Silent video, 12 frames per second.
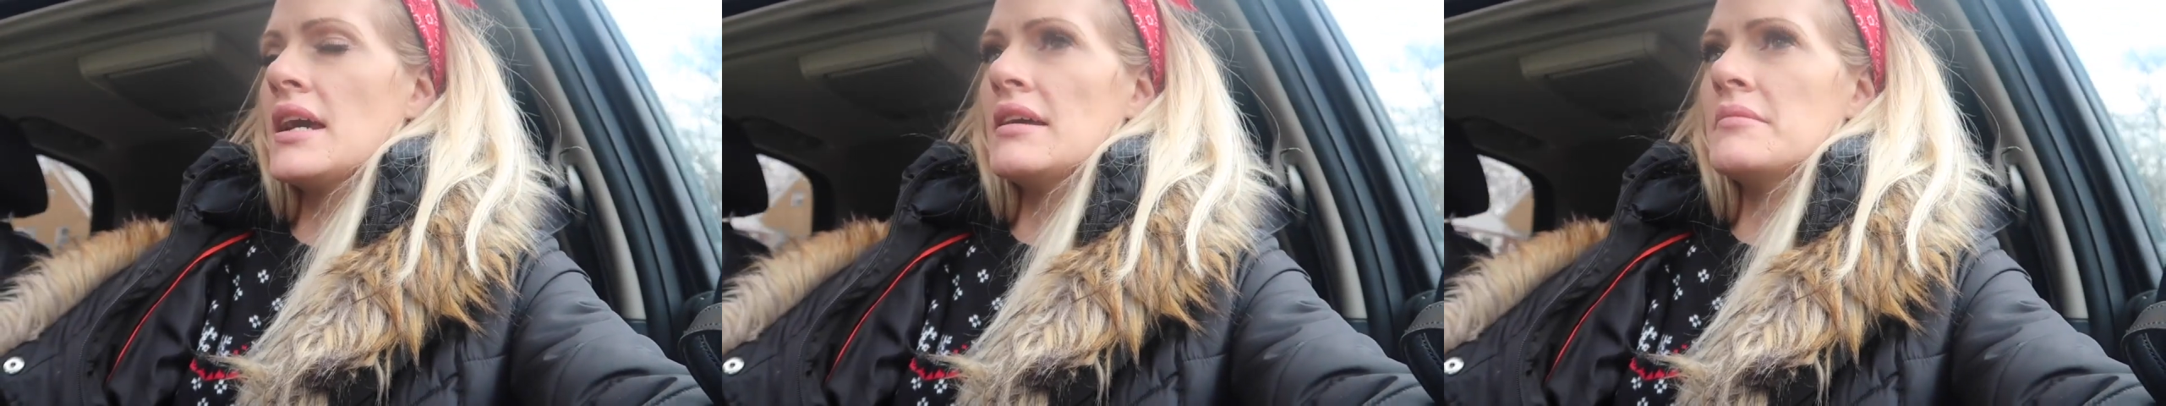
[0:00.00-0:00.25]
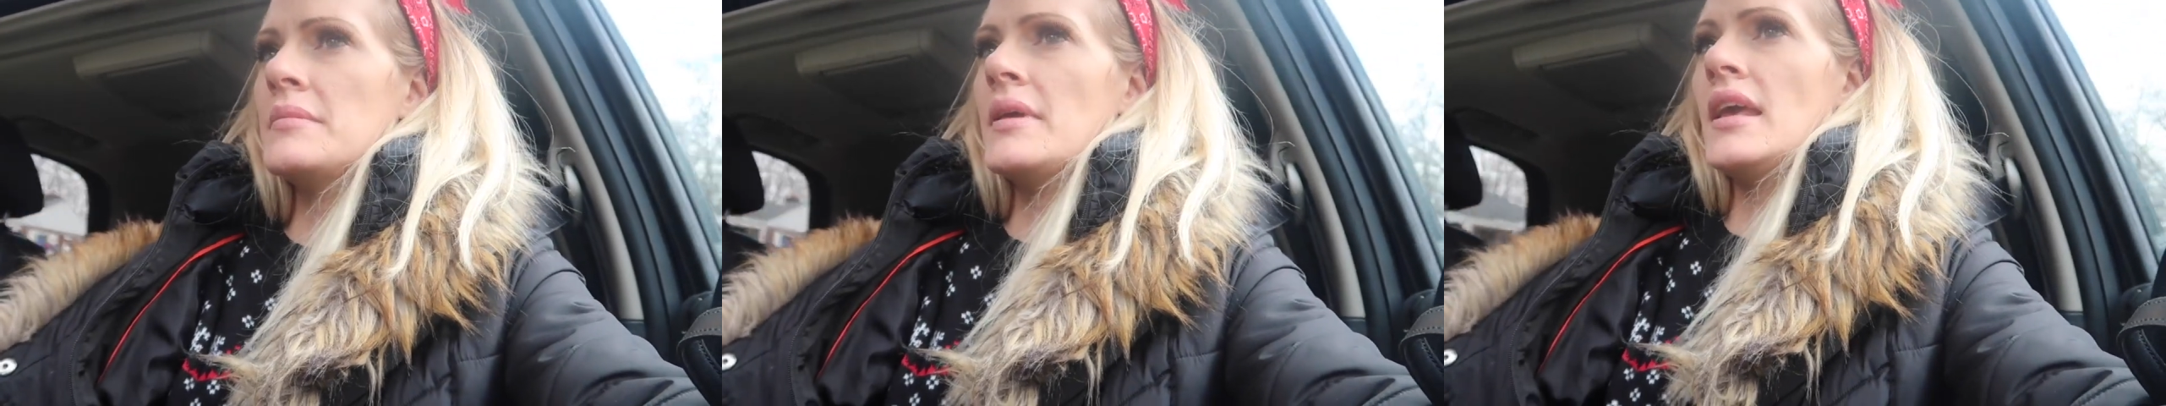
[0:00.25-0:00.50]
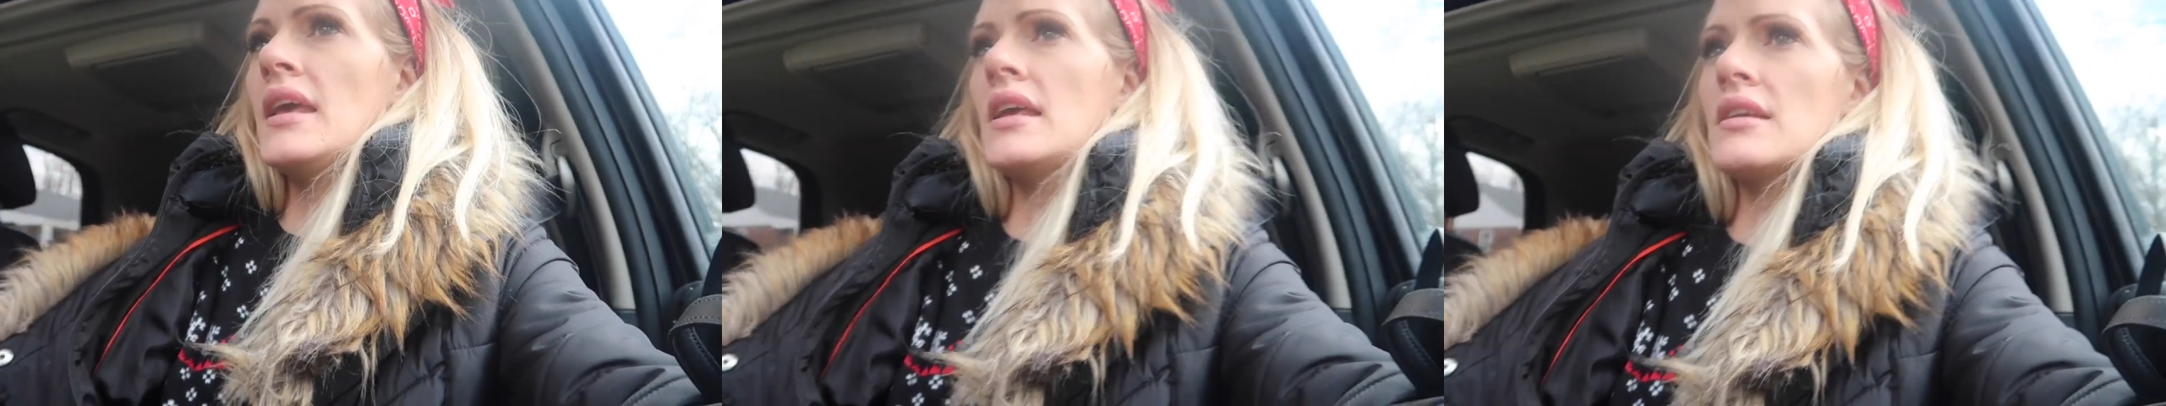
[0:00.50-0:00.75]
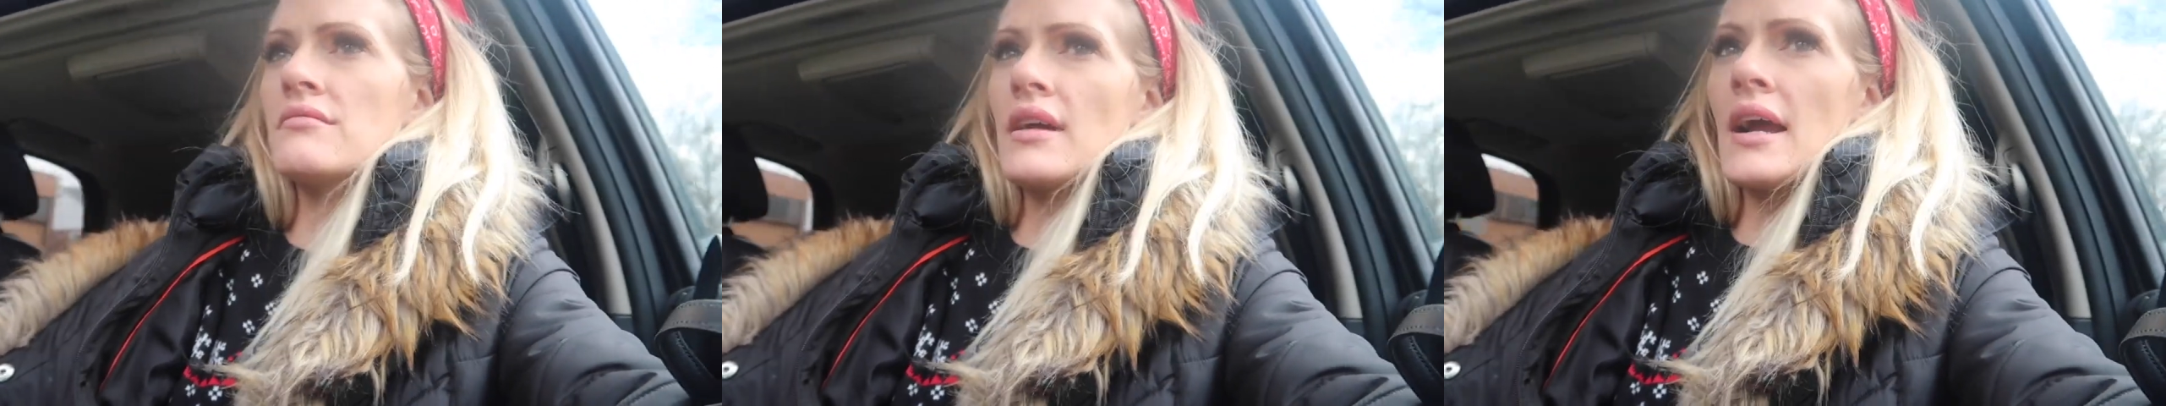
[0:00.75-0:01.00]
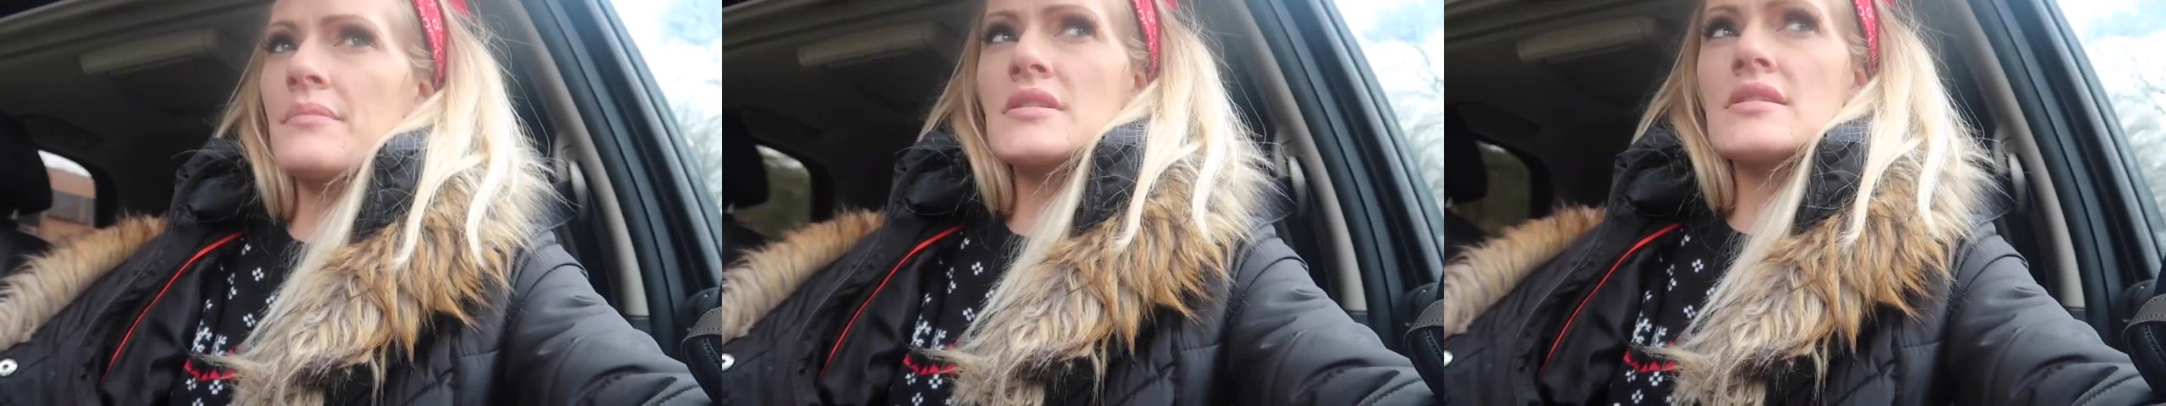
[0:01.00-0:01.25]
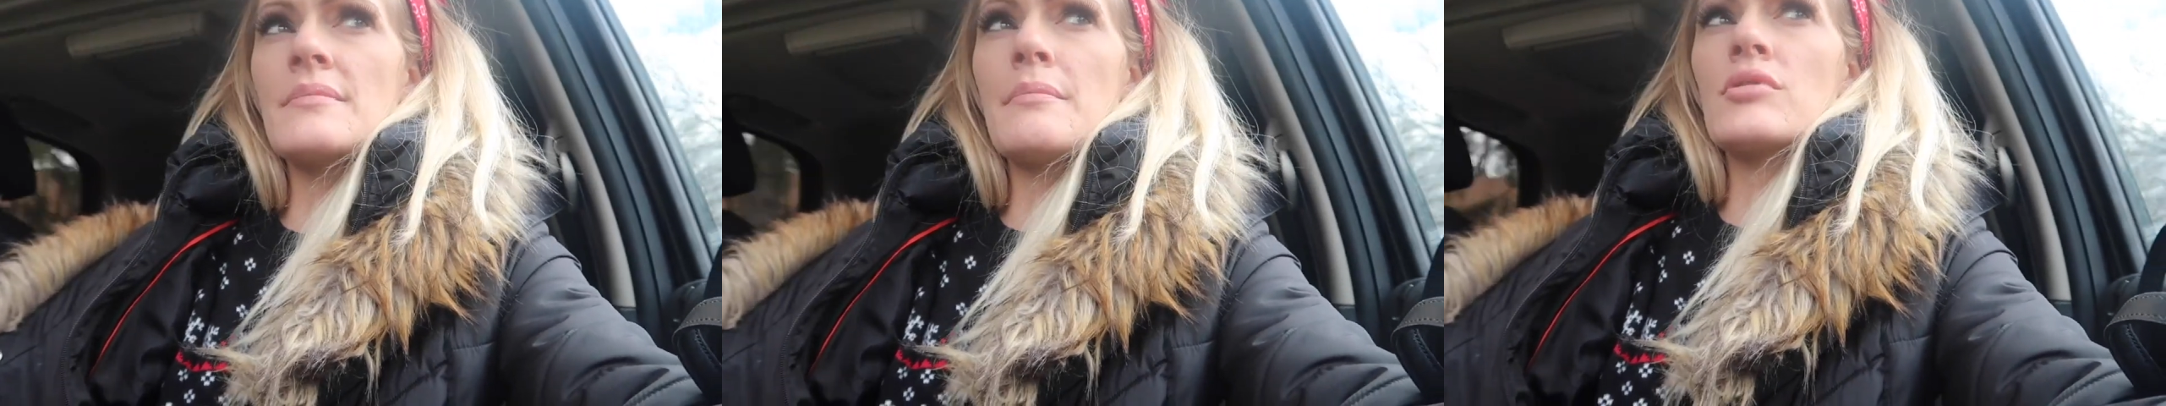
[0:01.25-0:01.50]
I may wrap
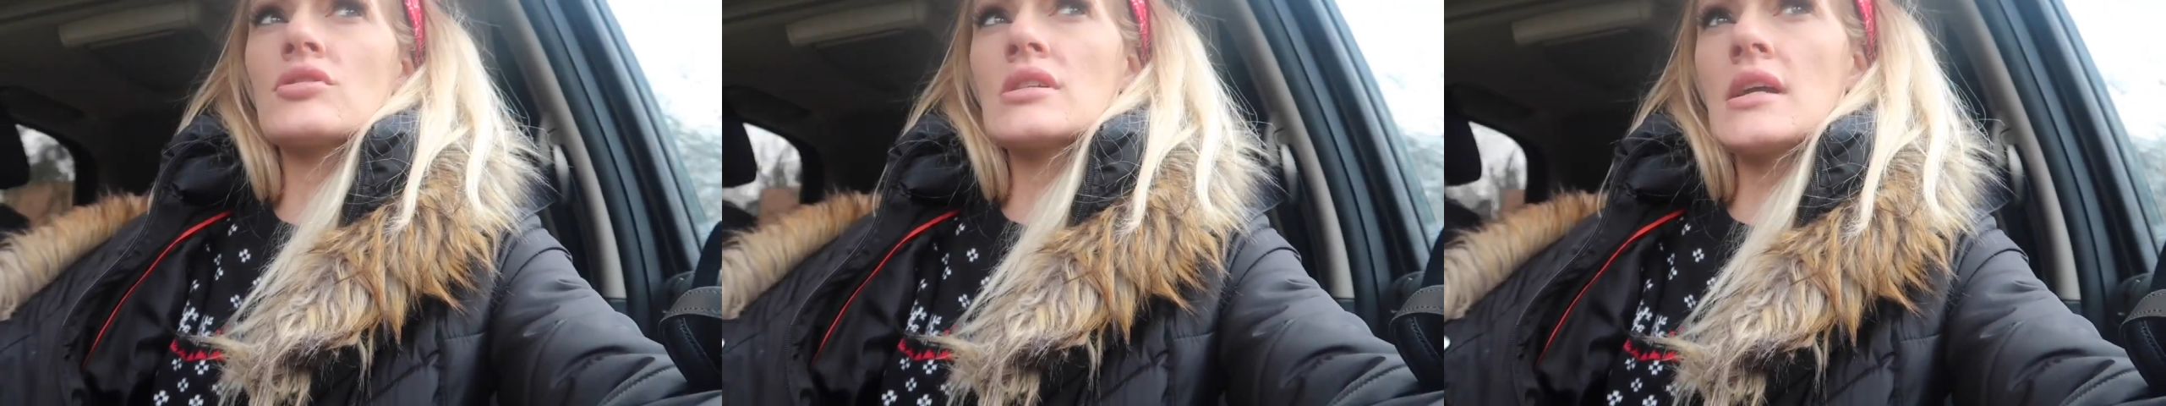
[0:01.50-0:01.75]
some